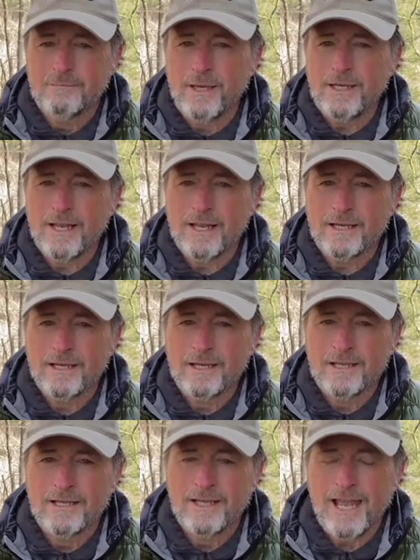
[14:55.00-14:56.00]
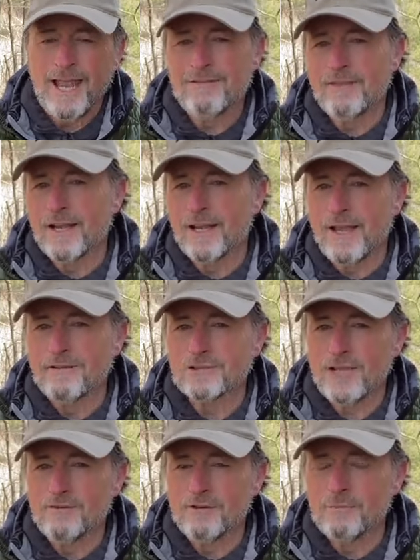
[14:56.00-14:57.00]
may not have that
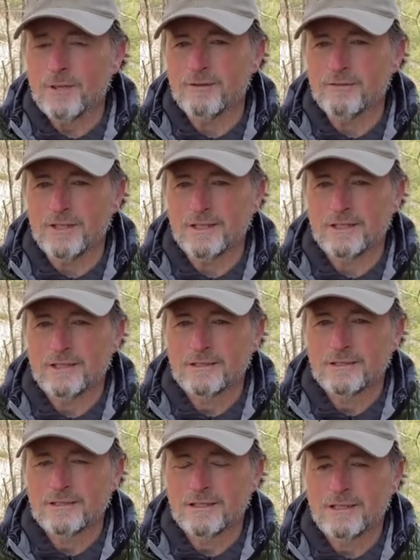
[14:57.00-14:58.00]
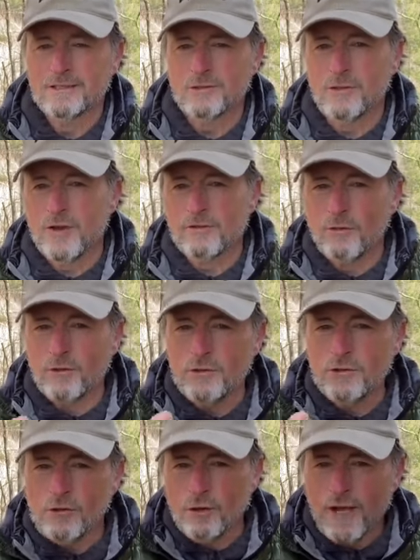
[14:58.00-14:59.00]
life-saving benefit. So therefore,
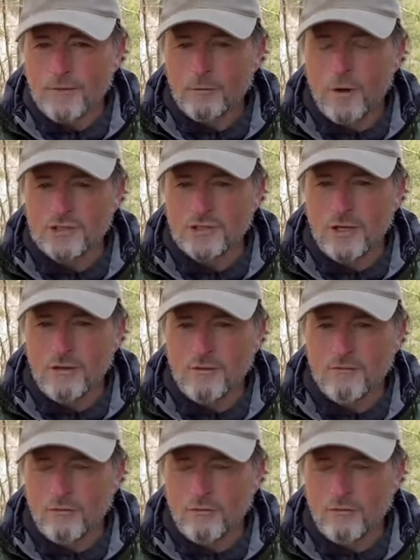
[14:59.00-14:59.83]
you're going to have to watch out